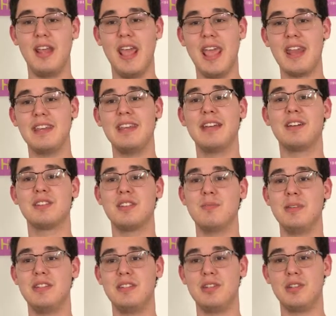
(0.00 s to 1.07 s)

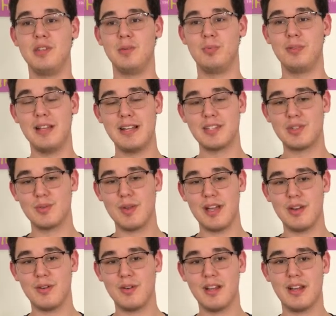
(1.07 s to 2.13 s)
anti-LGBTQ plus
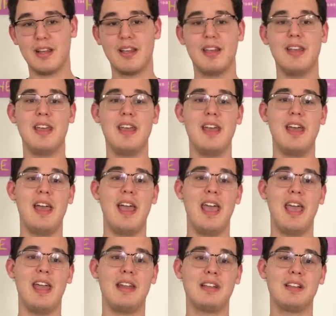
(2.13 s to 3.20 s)
rhetoric
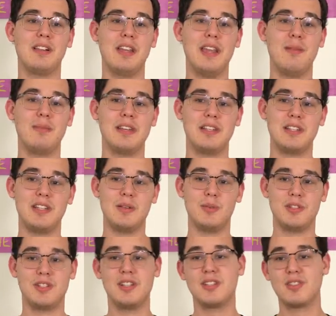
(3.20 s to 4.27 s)
and claim that she
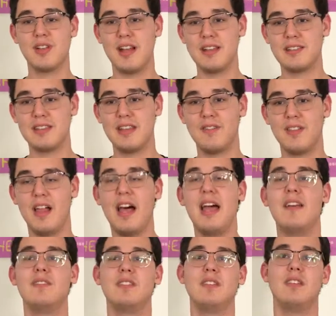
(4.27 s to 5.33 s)
was just trying to save
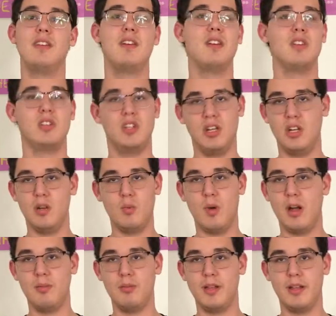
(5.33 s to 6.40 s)
lives and she didn't
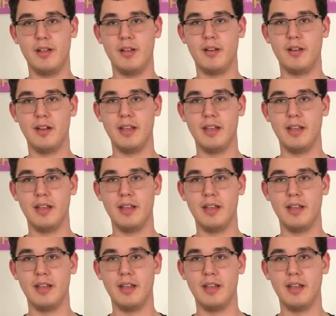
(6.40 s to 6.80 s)
want blood on her